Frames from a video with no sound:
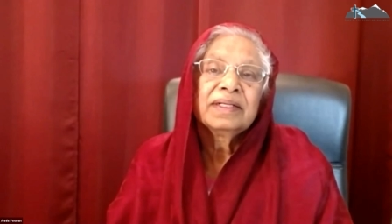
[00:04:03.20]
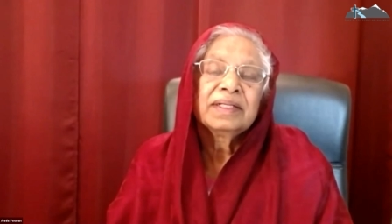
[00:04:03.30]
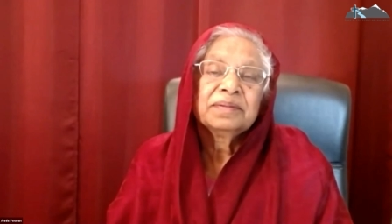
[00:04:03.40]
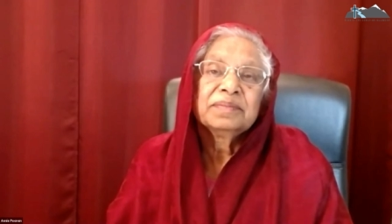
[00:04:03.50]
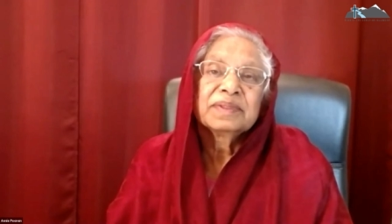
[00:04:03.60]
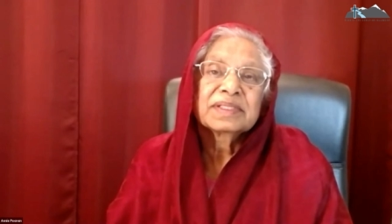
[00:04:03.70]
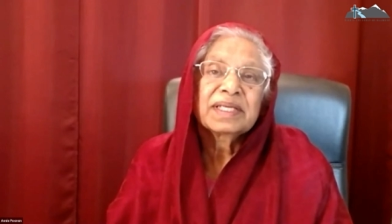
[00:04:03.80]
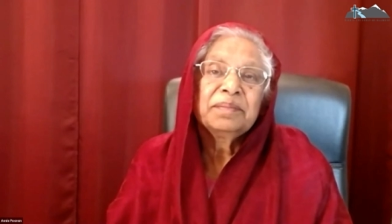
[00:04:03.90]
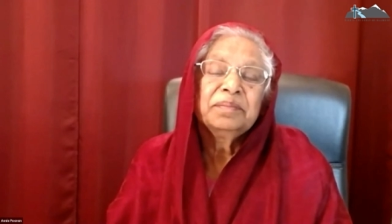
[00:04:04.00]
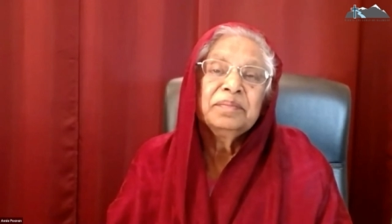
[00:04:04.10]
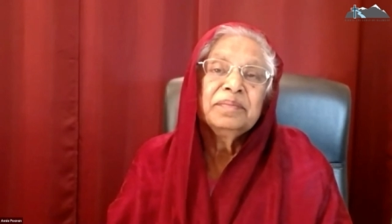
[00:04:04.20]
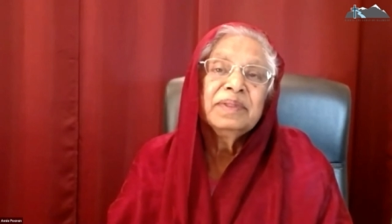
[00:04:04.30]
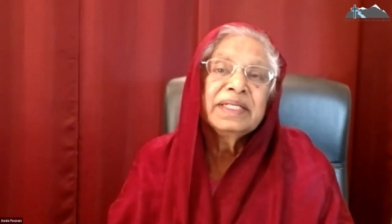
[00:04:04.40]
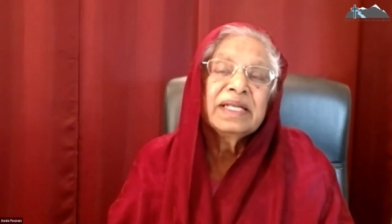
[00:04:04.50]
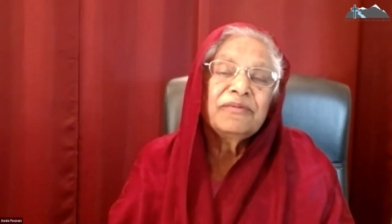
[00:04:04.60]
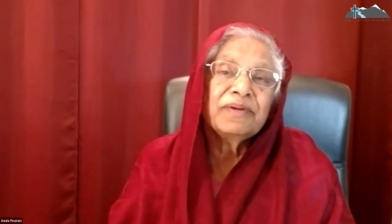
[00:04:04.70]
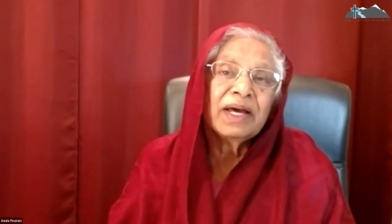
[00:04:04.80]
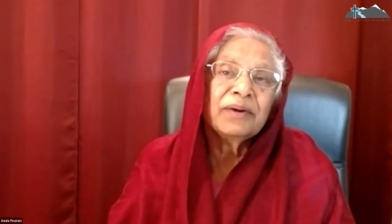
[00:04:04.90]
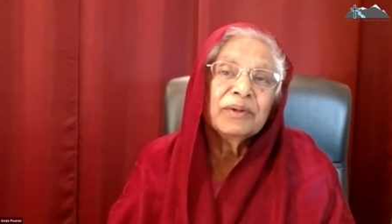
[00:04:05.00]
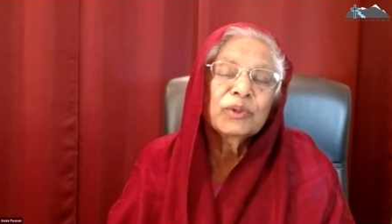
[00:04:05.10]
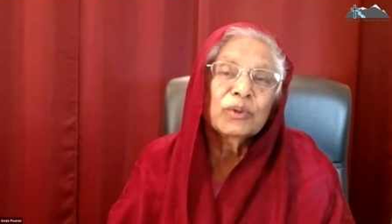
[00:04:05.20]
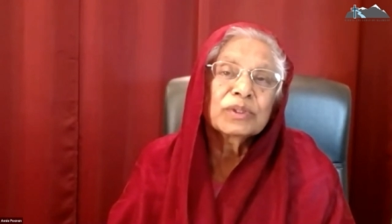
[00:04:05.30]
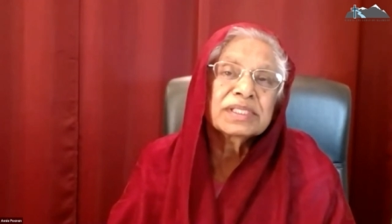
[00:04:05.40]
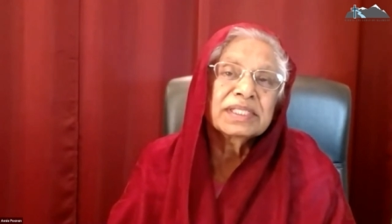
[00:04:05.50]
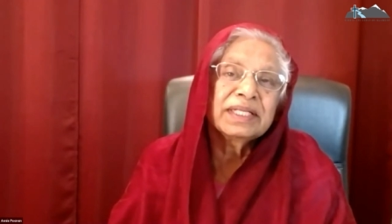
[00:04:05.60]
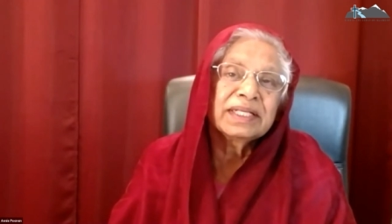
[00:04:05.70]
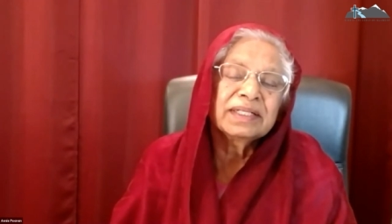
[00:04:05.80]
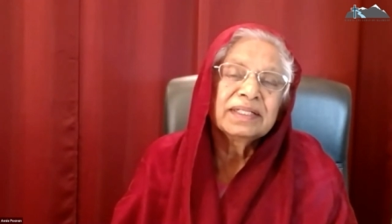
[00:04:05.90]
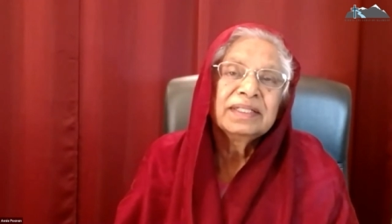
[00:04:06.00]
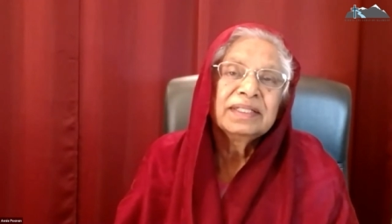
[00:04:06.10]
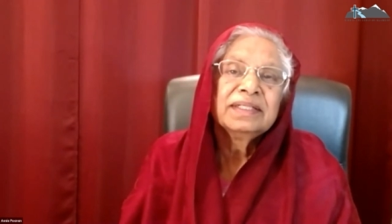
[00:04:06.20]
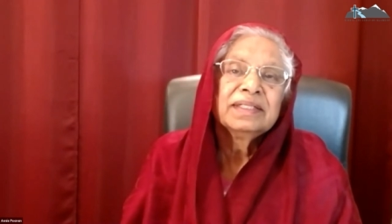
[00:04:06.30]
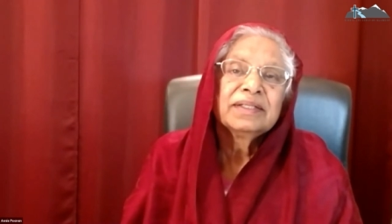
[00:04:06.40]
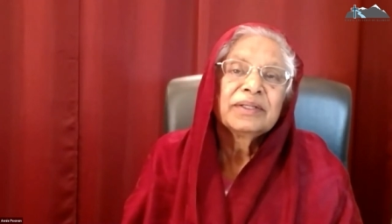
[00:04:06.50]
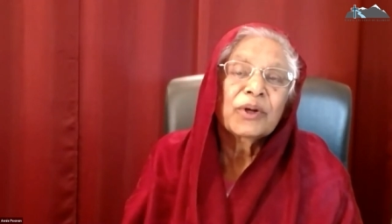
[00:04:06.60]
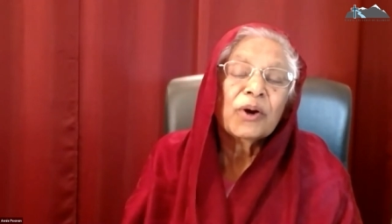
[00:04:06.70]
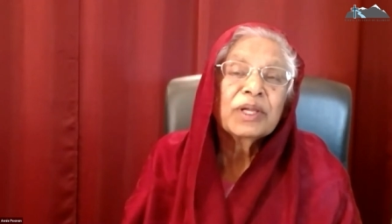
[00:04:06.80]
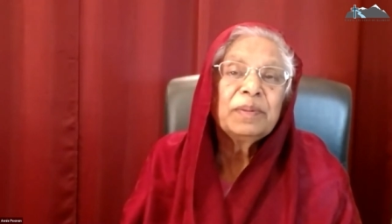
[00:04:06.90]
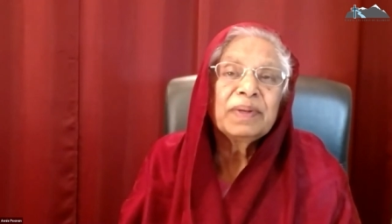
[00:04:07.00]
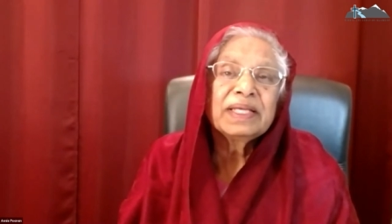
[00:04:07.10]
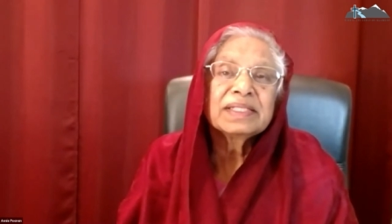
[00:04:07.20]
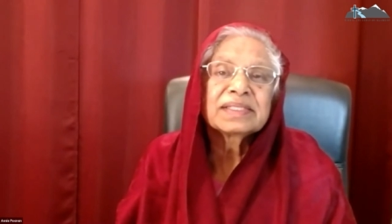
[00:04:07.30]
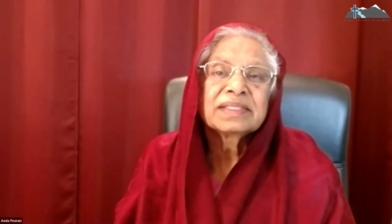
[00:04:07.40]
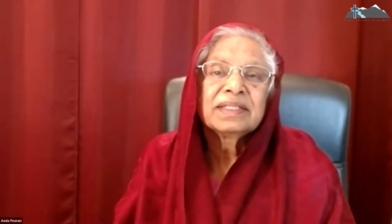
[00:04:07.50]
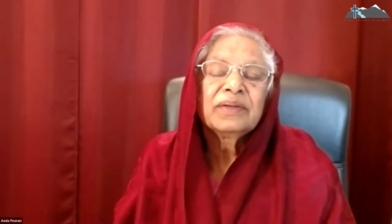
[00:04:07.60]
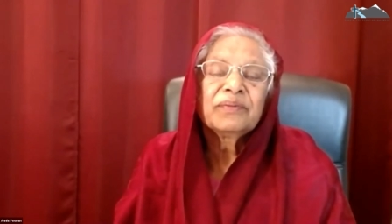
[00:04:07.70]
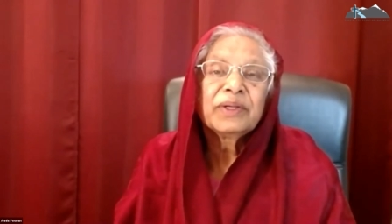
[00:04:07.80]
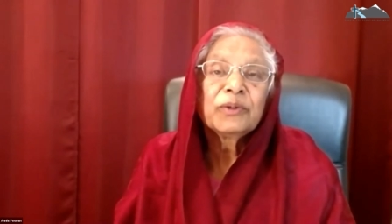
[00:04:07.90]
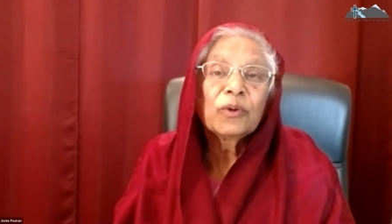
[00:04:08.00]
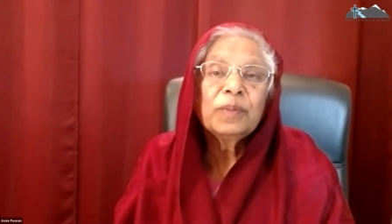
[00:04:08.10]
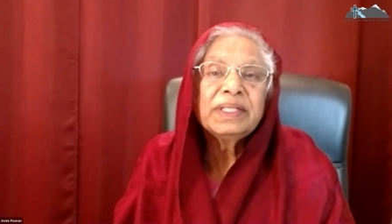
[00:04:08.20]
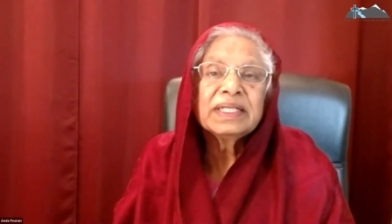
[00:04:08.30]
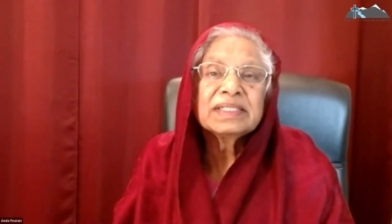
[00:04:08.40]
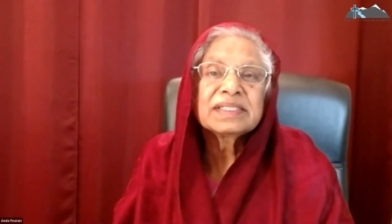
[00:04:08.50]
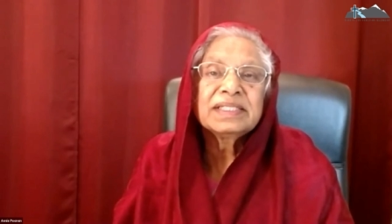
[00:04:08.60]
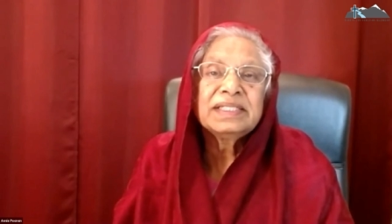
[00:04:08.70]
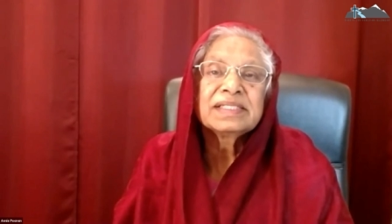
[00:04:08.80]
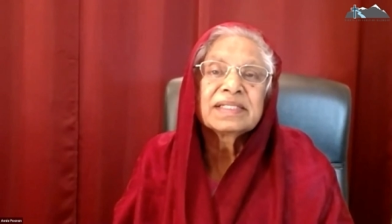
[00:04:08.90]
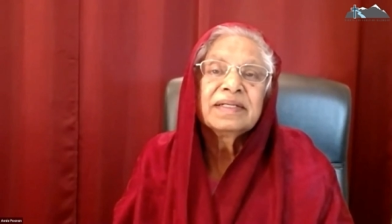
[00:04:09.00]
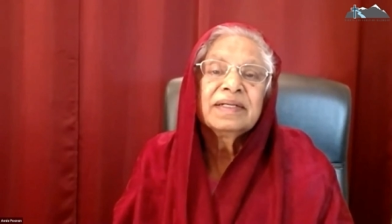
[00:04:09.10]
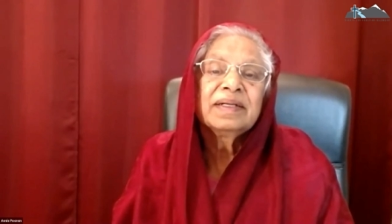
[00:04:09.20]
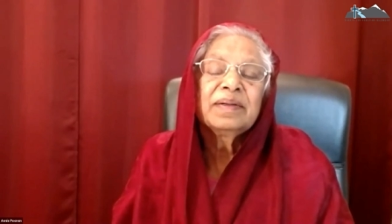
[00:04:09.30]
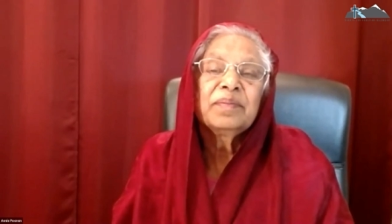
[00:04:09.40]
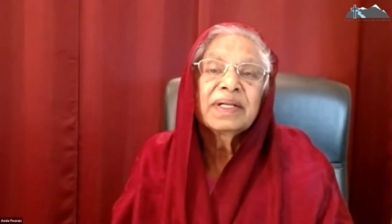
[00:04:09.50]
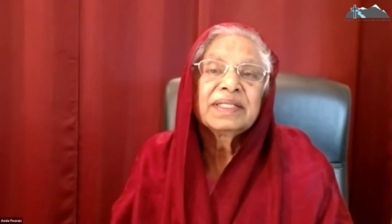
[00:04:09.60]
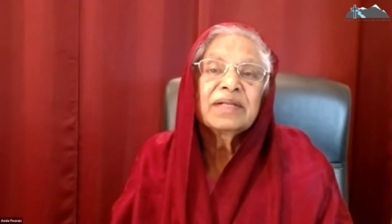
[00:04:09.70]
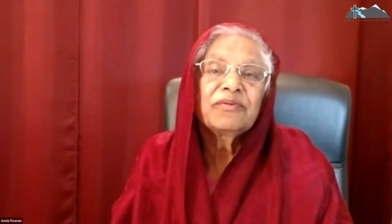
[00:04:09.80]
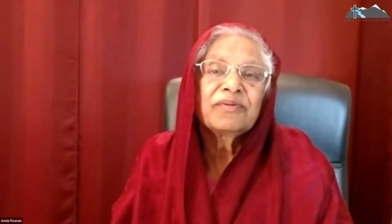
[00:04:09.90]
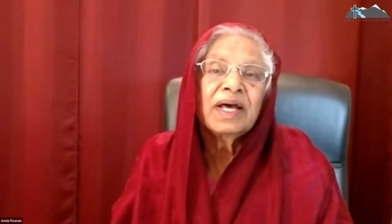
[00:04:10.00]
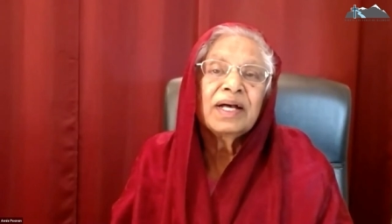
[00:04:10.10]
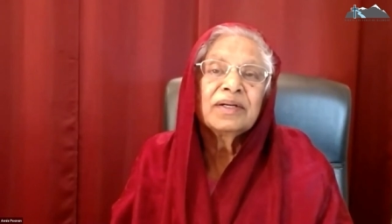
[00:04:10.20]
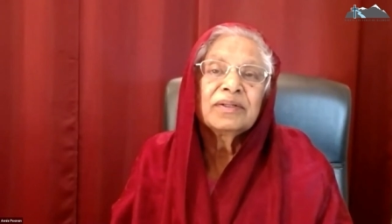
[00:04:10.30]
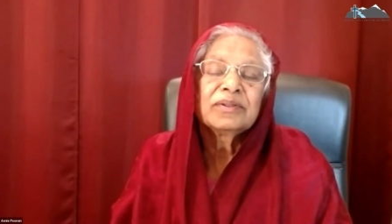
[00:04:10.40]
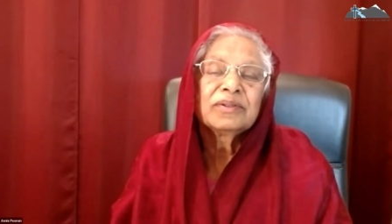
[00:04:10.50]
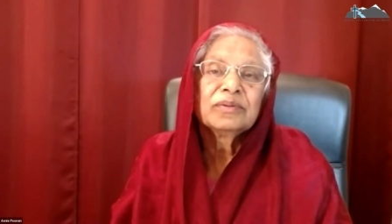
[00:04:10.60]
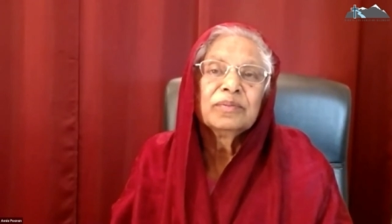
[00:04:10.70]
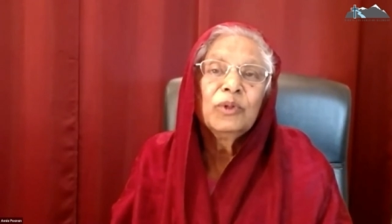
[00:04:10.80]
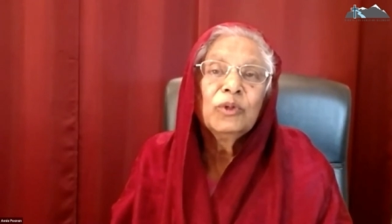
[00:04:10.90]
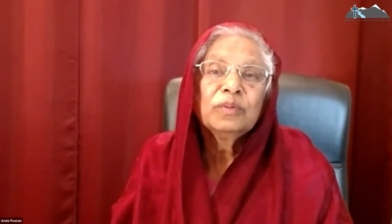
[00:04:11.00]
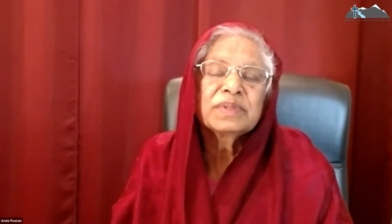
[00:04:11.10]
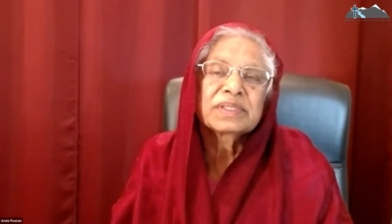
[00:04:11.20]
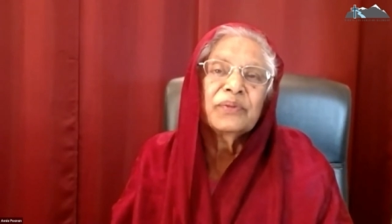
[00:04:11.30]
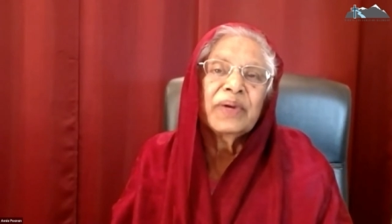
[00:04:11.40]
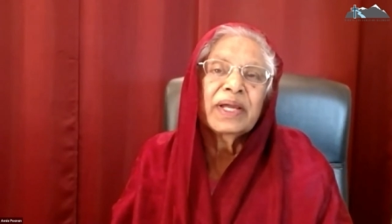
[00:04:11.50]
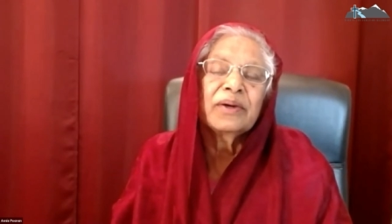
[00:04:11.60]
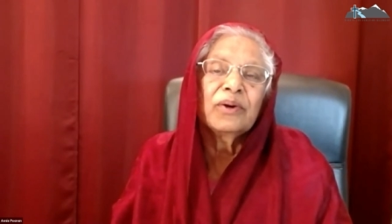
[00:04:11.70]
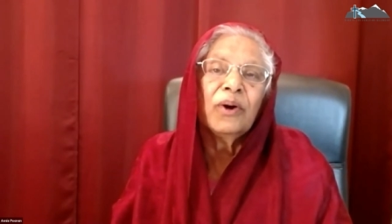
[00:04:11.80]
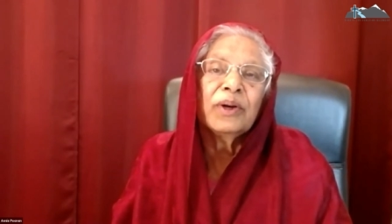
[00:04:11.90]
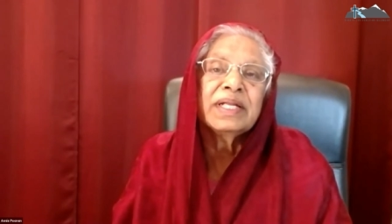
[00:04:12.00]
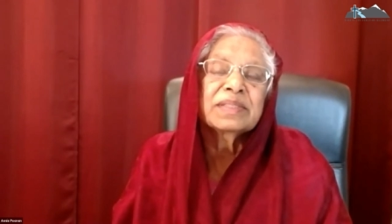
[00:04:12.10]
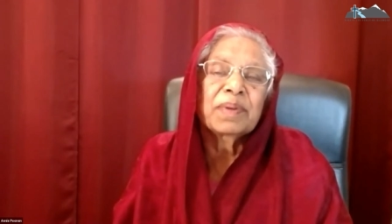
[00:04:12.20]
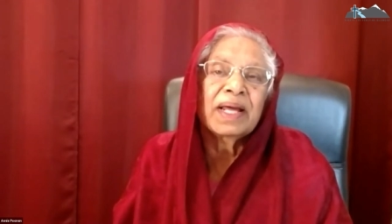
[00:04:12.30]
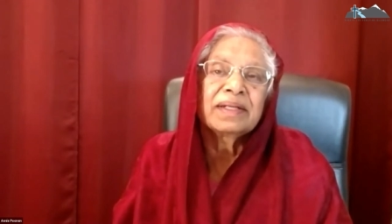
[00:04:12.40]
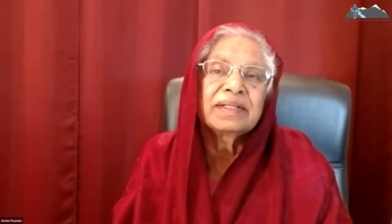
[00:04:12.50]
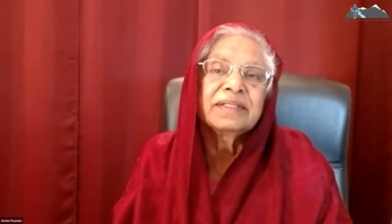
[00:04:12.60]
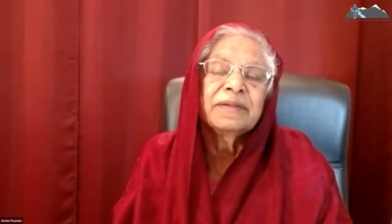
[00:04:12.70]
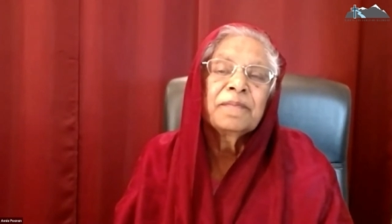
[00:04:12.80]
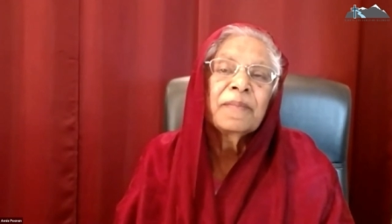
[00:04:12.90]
Uh, some little flower grows in a rocky place where nobody else sees, but that flower blooms where God has planted.